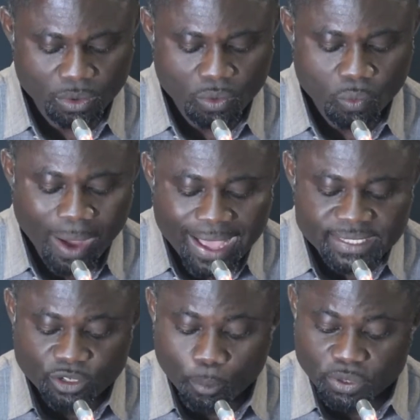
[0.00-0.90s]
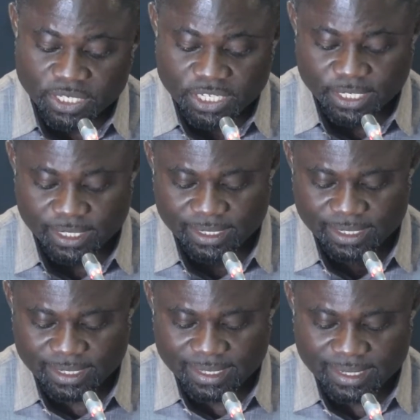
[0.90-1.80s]
Whilst in opposition,
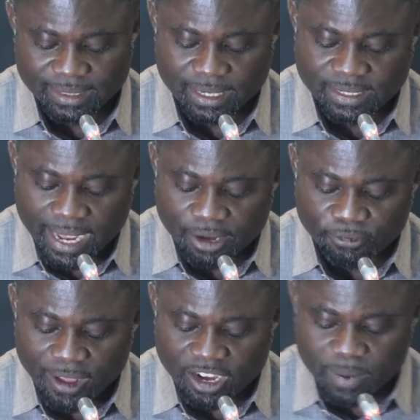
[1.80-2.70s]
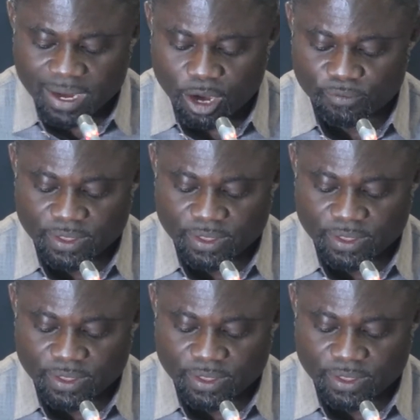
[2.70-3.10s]
the then flag bearer of the